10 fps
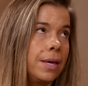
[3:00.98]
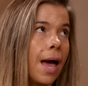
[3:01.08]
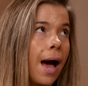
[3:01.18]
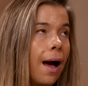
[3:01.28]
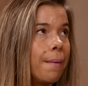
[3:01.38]

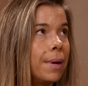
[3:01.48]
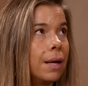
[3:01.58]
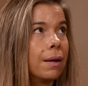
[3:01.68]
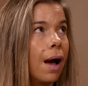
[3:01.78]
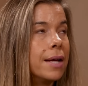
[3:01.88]
Yeah, I
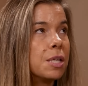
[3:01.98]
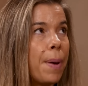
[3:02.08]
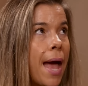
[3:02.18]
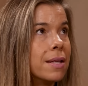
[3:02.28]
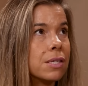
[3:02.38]
mean, it
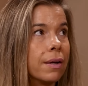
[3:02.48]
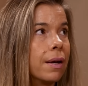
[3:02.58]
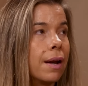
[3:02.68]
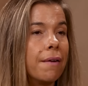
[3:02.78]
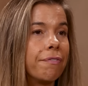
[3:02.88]
depends
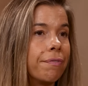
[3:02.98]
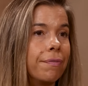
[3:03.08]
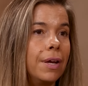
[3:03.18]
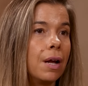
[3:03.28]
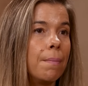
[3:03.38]
on if
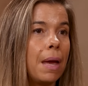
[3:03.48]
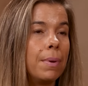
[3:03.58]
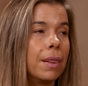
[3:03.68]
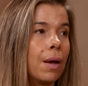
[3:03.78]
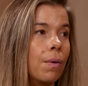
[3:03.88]
you know
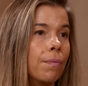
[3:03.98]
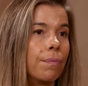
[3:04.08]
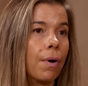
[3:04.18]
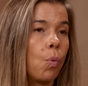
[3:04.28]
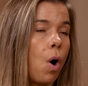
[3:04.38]
maybe they
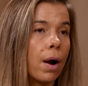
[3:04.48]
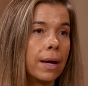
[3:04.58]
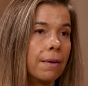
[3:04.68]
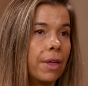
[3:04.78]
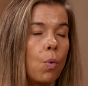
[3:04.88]
are
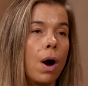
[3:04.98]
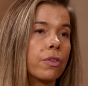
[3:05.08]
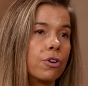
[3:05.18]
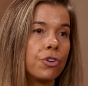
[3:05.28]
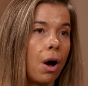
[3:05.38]
walking. If they
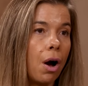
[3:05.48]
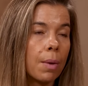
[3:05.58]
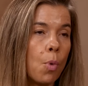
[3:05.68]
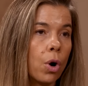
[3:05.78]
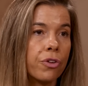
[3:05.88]
walk their
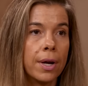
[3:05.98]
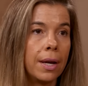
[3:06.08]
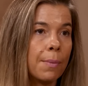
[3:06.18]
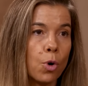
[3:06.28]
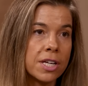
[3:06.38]
dog more, they're
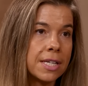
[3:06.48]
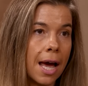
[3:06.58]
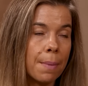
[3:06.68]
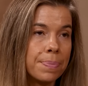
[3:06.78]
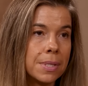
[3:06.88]
getting more
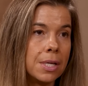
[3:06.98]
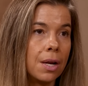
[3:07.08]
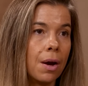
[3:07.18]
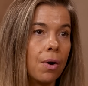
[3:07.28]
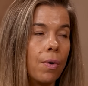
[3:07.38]
steps. Sure, sure. You
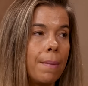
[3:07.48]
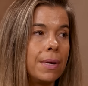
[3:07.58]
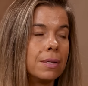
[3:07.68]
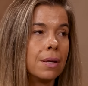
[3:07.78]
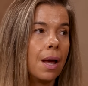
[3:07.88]
know, I
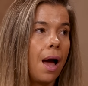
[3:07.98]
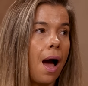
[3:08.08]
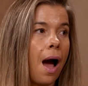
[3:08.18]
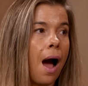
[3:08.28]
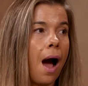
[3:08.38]
mean,
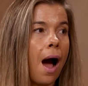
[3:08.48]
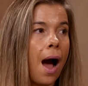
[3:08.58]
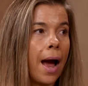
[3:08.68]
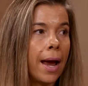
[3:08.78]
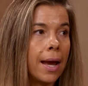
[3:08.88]

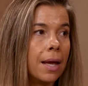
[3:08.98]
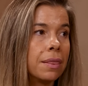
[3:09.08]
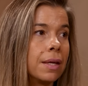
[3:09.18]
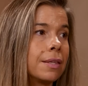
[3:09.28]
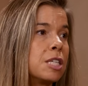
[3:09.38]

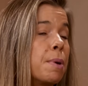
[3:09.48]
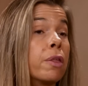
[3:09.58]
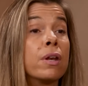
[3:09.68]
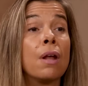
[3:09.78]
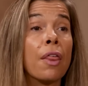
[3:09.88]
I think that's better than